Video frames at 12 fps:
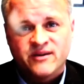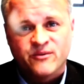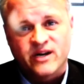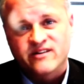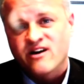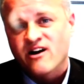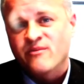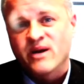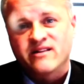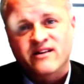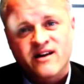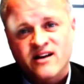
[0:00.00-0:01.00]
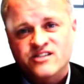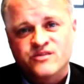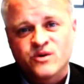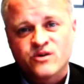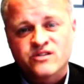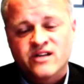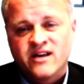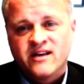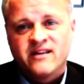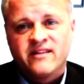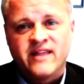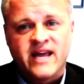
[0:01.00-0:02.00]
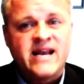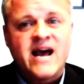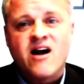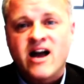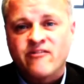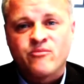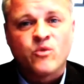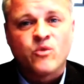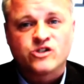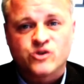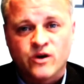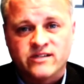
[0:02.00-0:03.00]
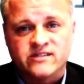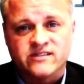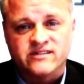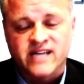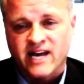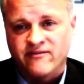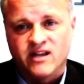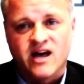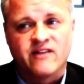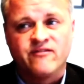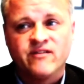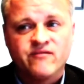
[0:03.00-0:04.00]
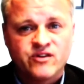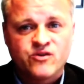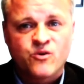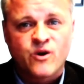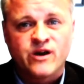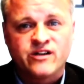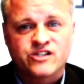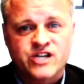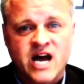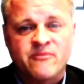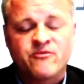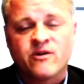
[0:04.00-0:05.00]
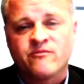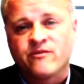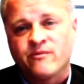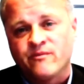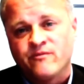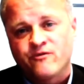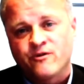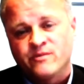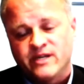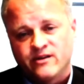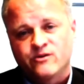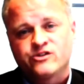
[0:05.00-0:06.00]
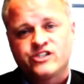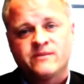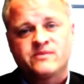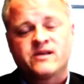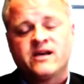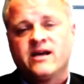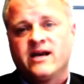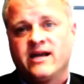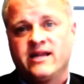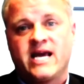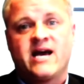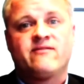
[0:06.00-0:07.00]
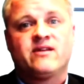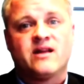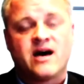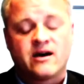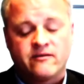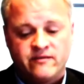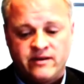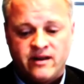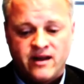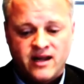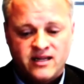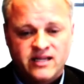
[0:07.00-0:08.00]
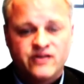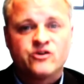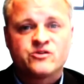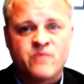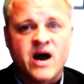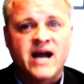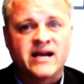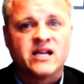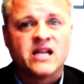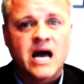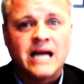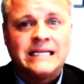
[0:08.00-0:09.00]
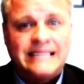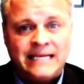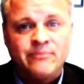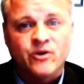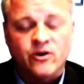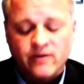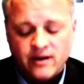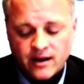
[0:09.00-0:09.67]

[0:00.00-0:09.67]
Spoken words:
And when I talk about the customers, they now have more choices. They have a lot of inventory to shop from dealerships, and they have a lot of lenders buying a lot deeper.